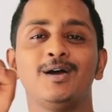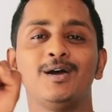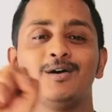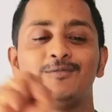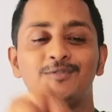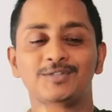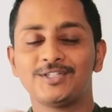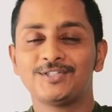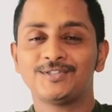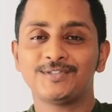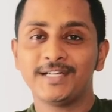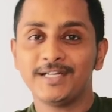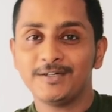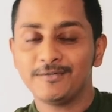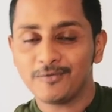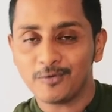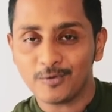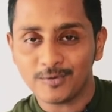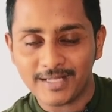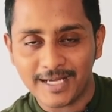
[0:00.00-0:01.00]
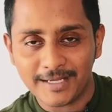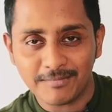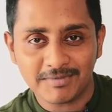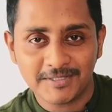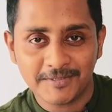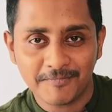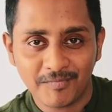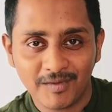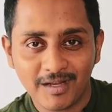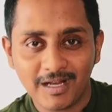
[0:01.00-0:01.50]
for the straight four
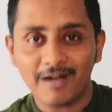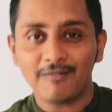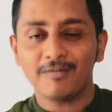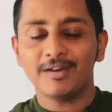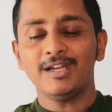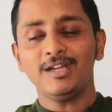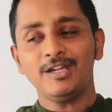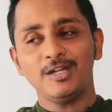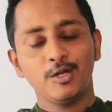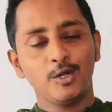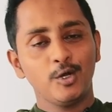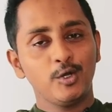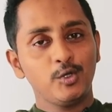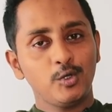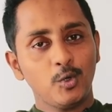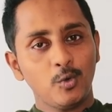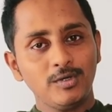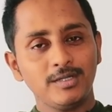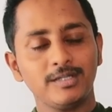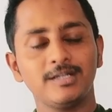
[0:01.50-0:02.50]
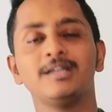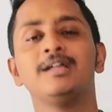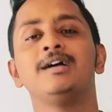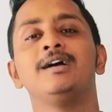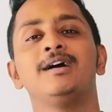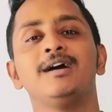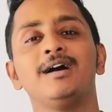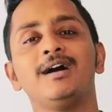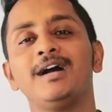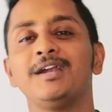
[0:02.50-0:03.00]
times, covering total one
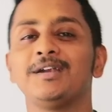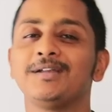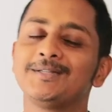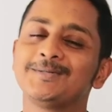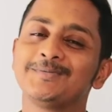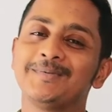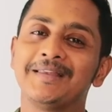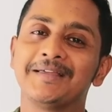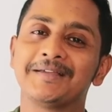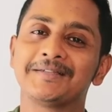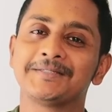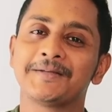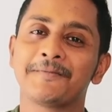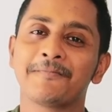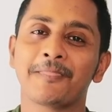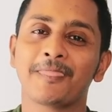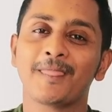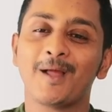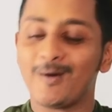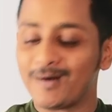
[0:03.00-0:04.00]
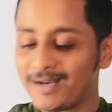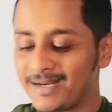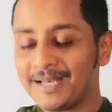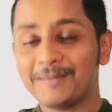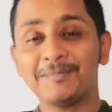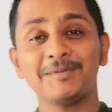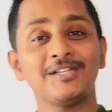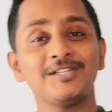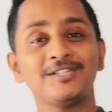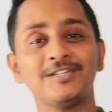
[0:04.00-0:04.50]
hundred spellings. Alright,
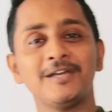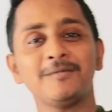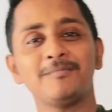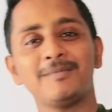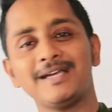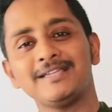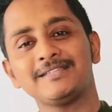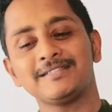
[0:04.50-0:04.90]
let me just share my